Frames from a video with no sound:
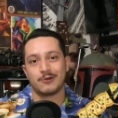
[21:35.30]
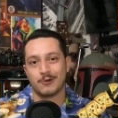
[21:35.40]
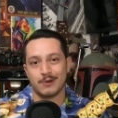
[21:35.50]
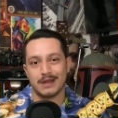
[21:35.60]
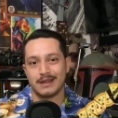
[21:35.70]

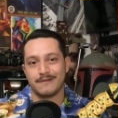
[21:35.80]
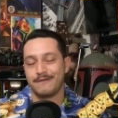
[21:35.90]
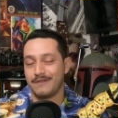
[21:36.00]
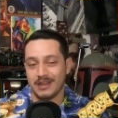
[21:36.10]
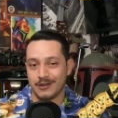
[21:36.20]
Krieg
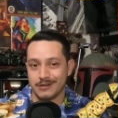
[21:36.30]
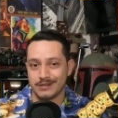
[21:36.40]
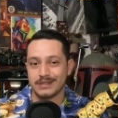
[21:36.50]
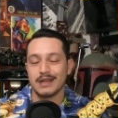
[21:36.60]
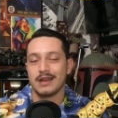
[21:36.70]

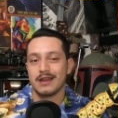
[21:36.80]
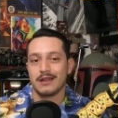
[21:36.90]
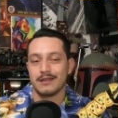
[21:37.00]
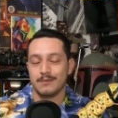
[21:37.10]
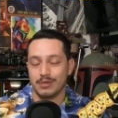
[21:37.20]
figures
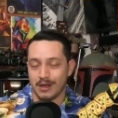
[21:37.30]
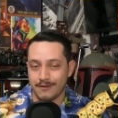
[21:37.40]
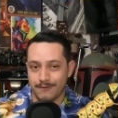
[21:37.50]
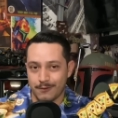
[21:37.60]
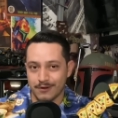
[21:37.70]
Blood
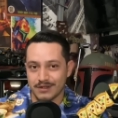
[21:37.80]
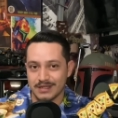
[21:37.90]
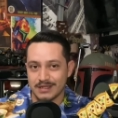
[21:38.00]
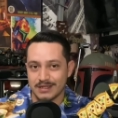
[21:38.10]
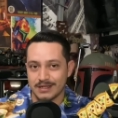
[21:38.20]

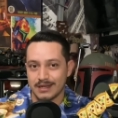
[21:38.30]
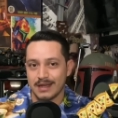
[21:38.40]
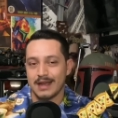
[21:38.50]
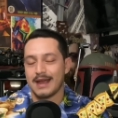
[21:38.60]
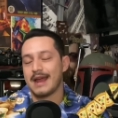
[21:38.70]
Force
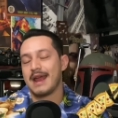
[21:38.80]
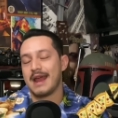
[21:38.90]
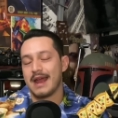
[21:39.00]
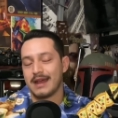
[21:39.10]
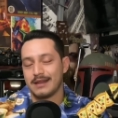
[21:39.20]

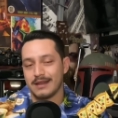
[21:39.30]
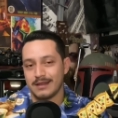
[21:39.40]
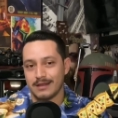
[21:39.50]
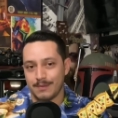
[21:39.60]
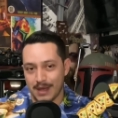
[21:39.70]
and
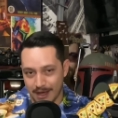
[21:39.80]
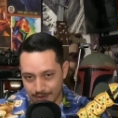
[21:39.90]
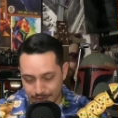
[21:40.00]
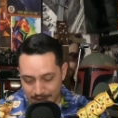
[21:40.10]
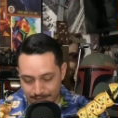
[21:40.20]
the
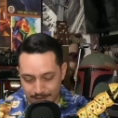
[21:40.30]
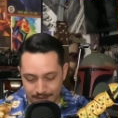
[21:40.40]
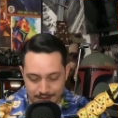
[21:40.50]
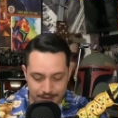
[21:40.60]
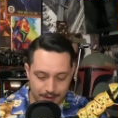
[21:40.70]
Pale Driver.
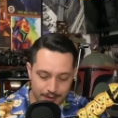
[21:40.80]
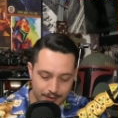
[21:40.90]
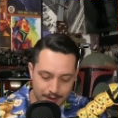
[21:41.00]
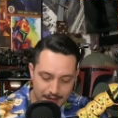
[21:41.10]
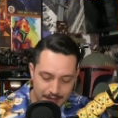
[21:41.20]

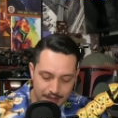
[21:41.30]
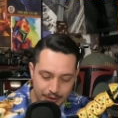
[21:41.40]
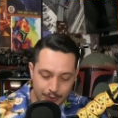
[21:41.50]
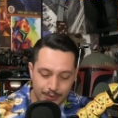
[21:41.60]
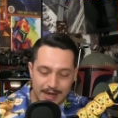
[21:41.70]
So
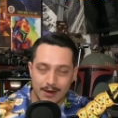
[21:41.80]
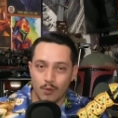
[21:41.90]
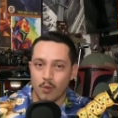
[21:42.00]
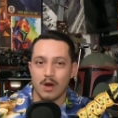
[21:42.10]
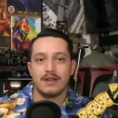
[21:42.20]
you get
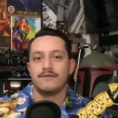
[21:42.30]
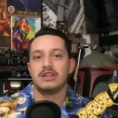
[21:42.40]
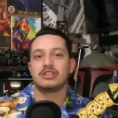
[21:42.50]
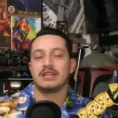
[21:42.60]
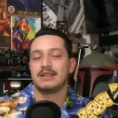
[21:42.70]
one of
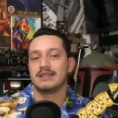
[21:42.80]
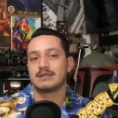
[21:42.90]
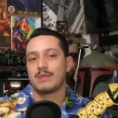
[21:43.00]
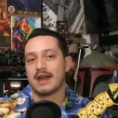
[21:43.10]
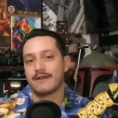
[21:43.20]
each in this
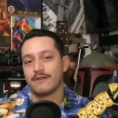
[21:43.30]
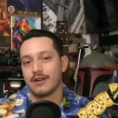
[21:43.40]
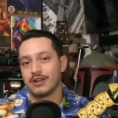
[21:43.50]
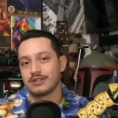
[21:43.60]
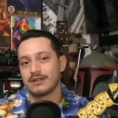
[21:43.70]
pack for
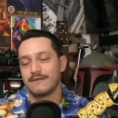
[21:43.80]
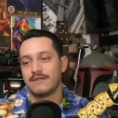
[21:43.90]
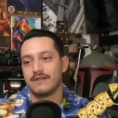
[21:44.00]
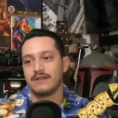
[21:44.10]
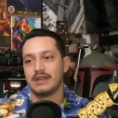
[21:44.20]

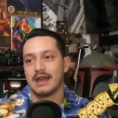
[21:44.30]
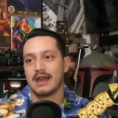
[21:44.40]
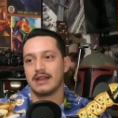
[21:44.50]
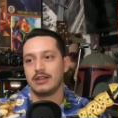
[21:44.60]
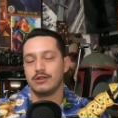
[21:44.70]
150
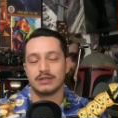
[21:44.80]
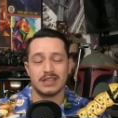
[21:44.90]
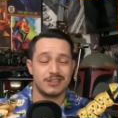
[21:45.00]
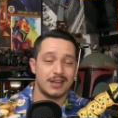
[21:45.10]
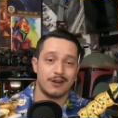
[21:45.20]
and you
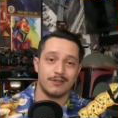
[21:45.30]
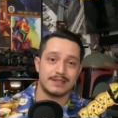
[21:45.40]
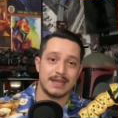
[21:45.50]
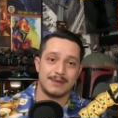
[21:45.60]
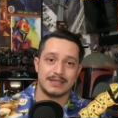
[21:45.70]
essentially get all the
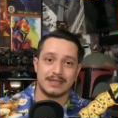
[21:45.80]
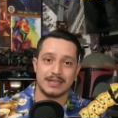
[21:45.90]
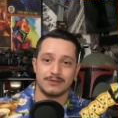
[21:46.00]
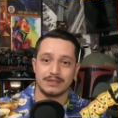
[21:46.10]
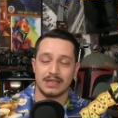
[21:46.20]
same
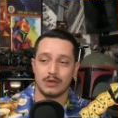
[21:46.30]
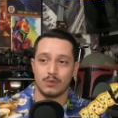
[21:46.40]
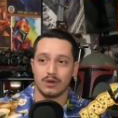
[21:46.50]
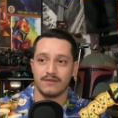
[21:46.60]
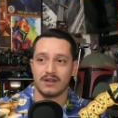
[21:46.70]
accessories that you would have